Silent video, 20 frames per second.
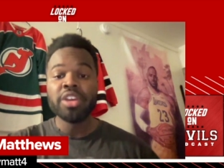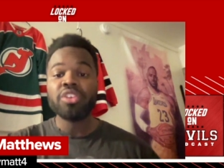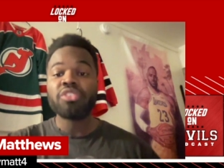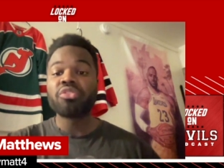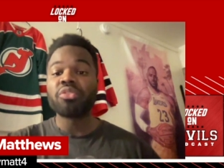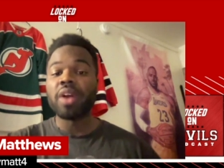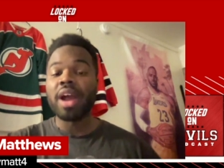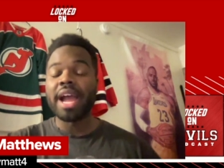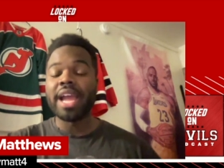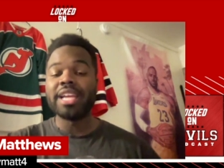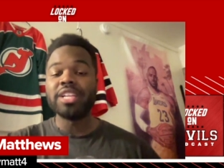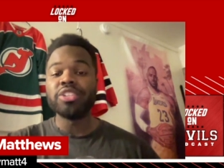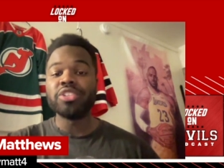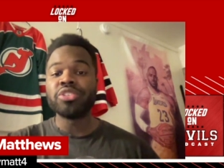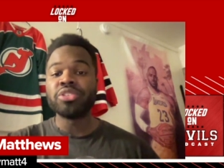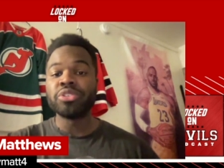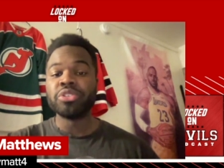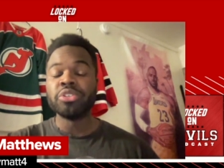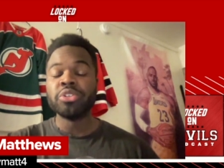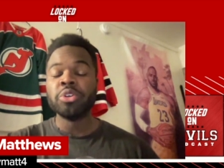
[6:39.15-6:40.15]
trying
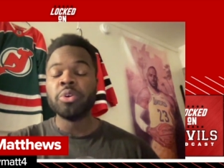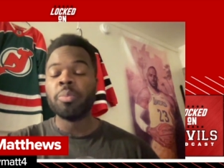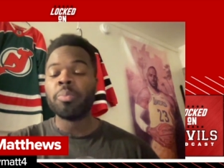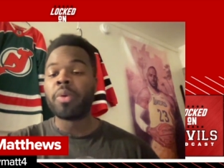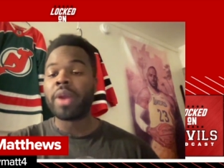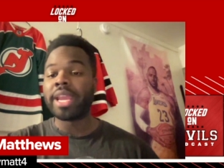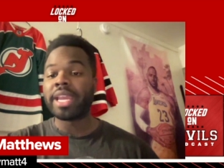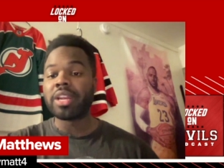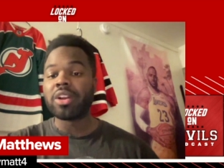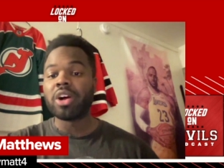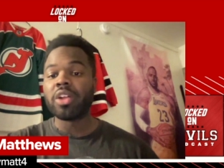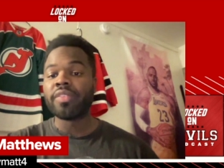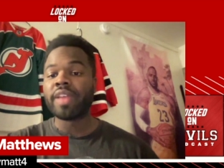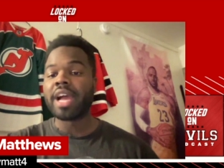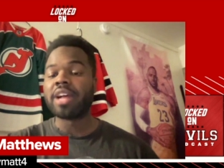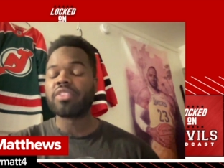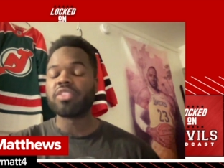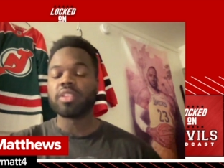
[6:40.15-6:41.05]
to break it all down.